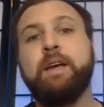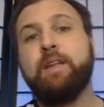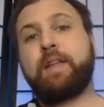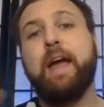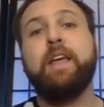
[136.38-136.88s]

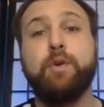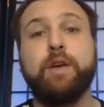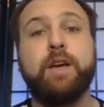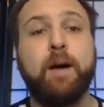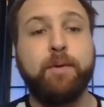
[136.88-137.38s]
that you
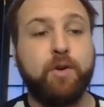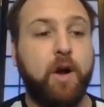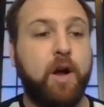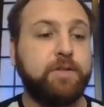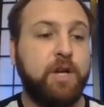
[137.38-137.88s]
can come
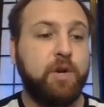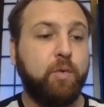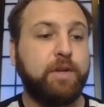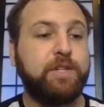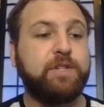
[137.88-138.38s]
across,
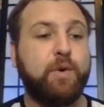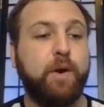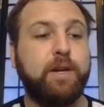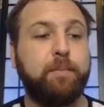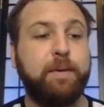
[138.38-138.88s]
which is
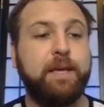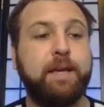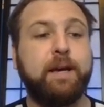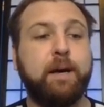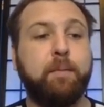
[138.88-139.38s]
going to
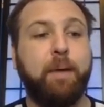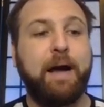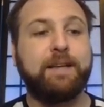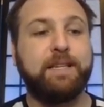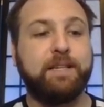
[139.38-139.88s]
be
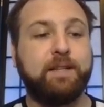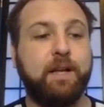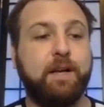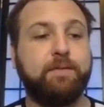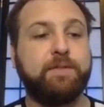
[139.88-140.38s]
boxing
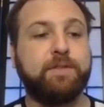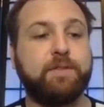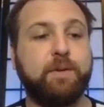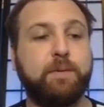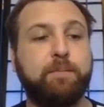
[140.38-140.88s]
gloves.
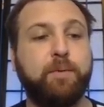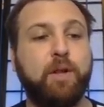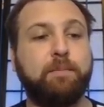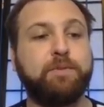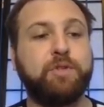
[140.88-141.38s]
So I'm going to pull
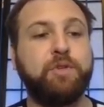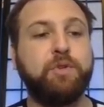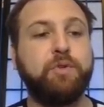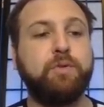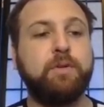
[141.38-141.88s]
up
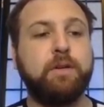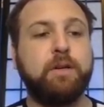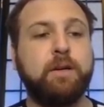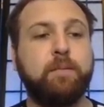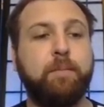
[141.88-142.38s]
two
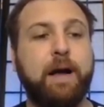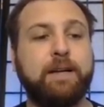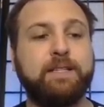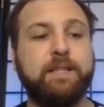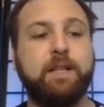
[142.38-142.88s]

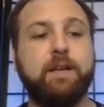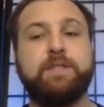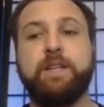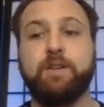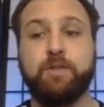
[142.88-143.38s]
boxing gloves
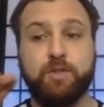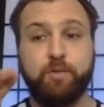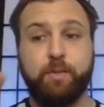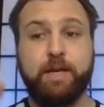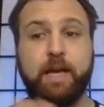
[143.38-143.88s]
here so
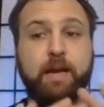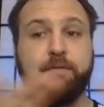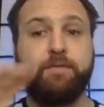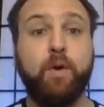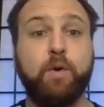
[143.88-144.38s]
we can kind of
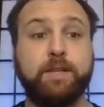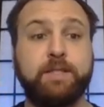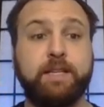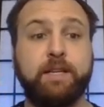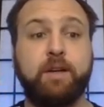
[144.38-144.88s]
focus
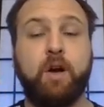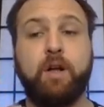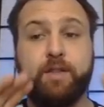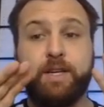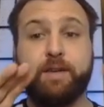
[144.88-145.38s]
in
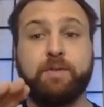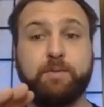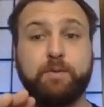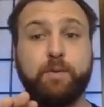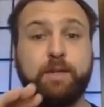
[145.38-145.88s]
on the difference
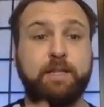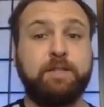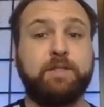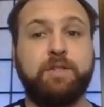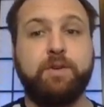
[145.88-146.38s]
between
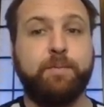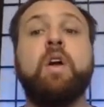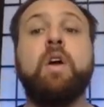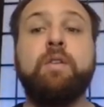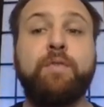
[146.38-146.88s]
these two.
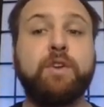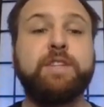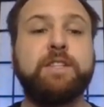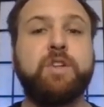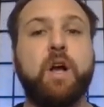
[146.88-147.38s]
First,
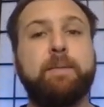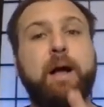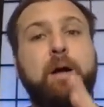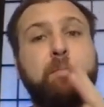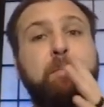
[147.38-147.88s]
let's talk
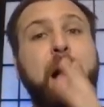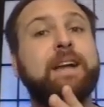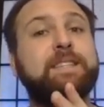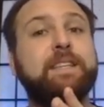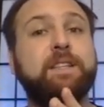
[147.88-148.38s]
about
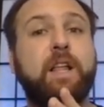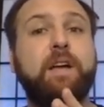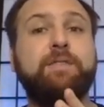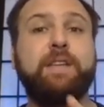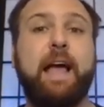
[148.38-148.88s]
boxing
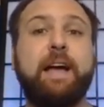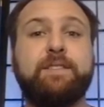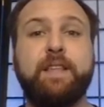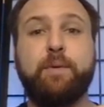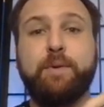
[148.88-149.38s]
gloves as
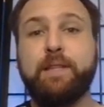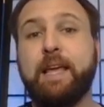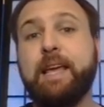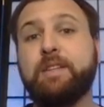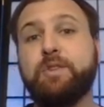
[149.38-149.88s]
they
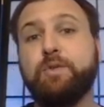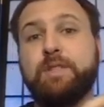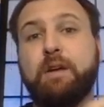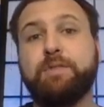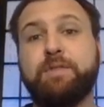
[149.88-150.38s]
relate to
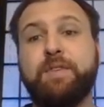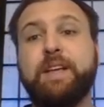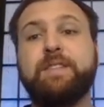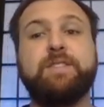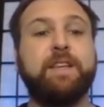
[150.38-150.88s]

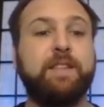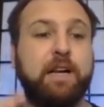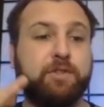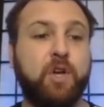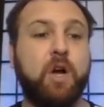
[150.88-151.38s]
self-defense, and then
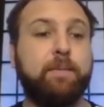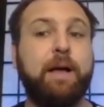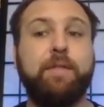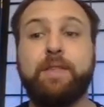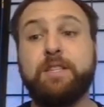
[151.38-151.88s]
I'll talk
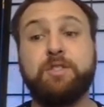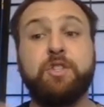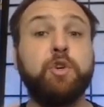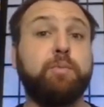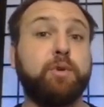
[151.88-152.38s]
about these
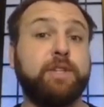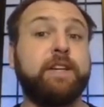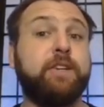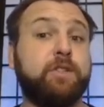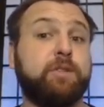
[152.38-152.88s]
two
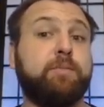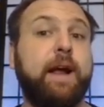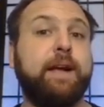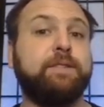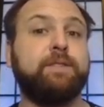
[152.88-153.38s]
particular
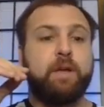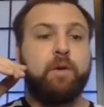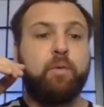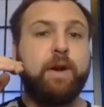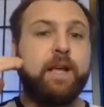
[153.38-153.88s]
brands
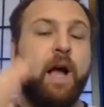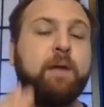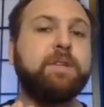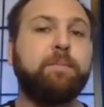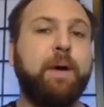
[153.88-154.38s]
when it
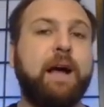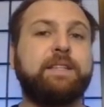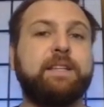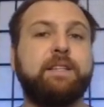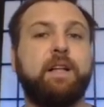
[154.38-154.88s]
comes to
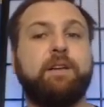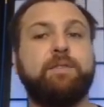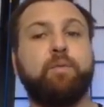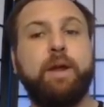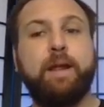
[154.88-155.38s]
boxing
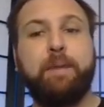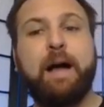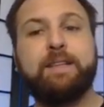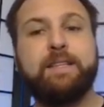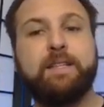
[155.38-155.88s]
gloves, what a
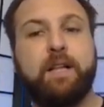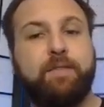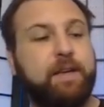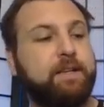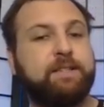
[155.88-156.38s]
boxing glove
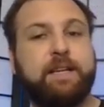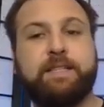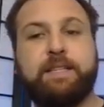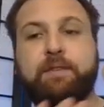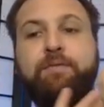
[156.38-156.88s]
is,
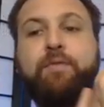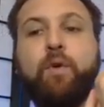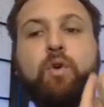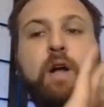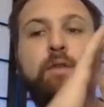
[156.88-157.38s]
it's a
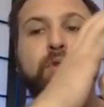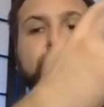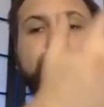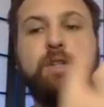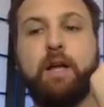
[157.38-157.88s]
full
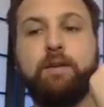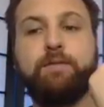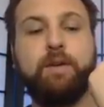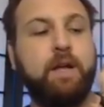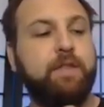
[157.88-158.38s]
coverage glove
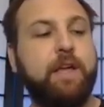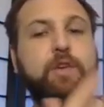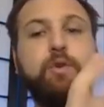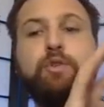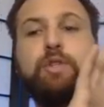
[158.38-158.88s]
that
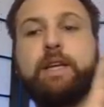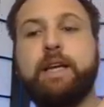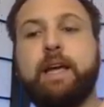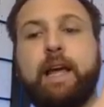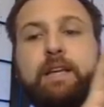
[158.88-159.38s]

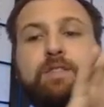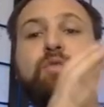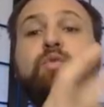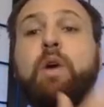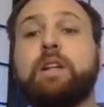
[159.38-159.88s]
usually is
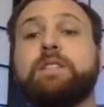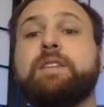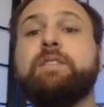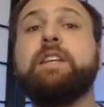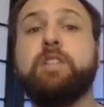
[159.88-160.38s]

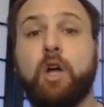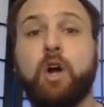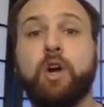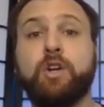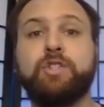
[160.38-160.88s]
relatively
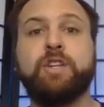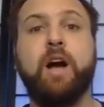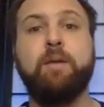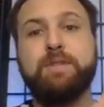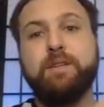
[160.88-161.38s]
large,
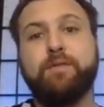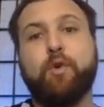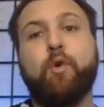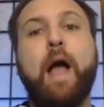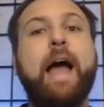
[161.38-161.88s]
comes in a
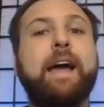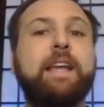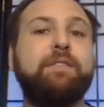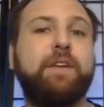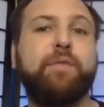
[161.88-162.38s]
variety
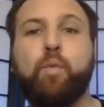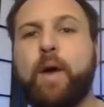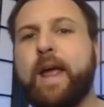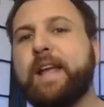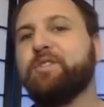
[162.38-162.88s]
of different
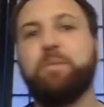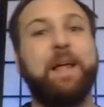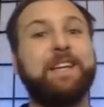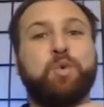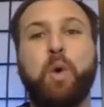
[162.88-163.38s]
weights from
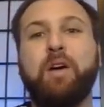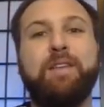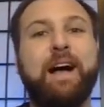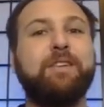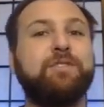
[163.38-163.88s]
like 12
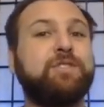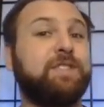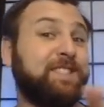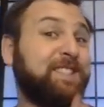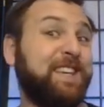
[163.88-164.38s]
ounce
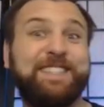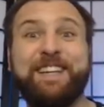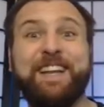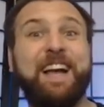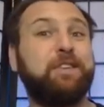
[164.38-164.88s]
to
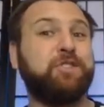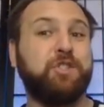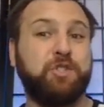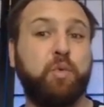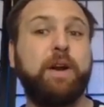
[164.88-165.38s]
16 ounce to
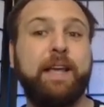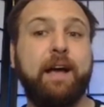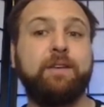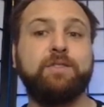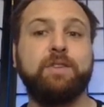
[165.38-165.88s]
20
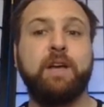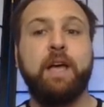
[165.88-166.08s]
ounce.